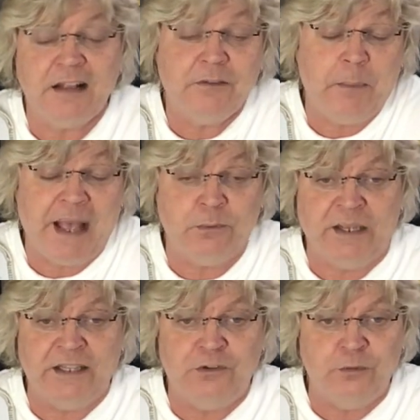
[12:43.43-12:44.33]
bad
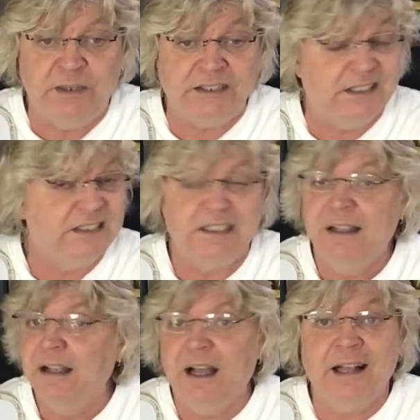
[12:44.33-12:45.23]
way to do business.
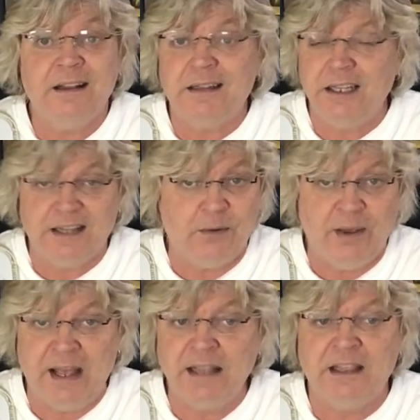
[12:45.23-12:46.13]
I don't think that
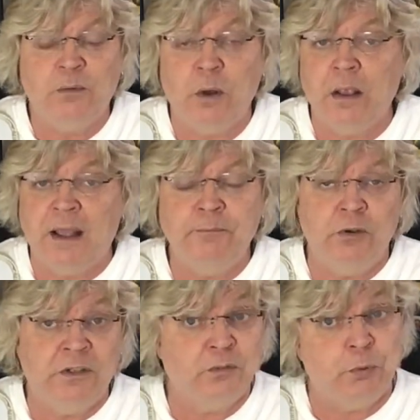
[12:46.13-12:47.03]
way. I think all I'm
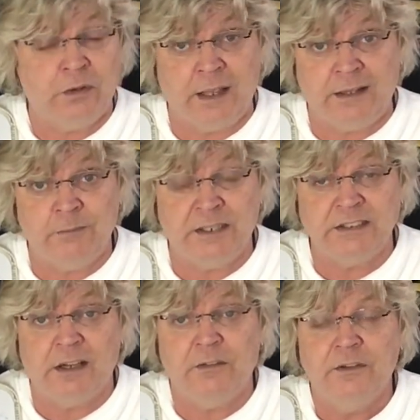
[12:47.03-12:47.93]
doing is protecting
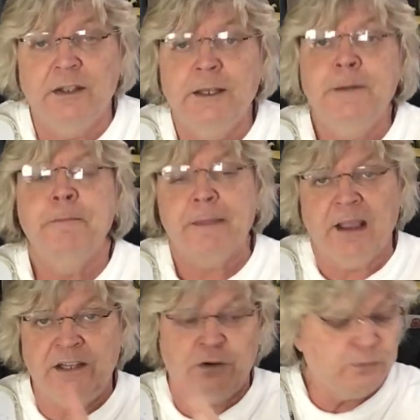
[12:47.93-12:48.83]
myself.
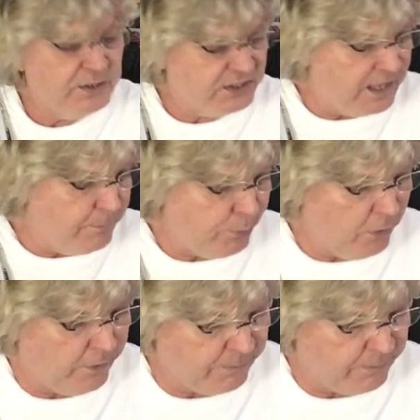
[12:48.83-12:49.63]
And here's what snipe program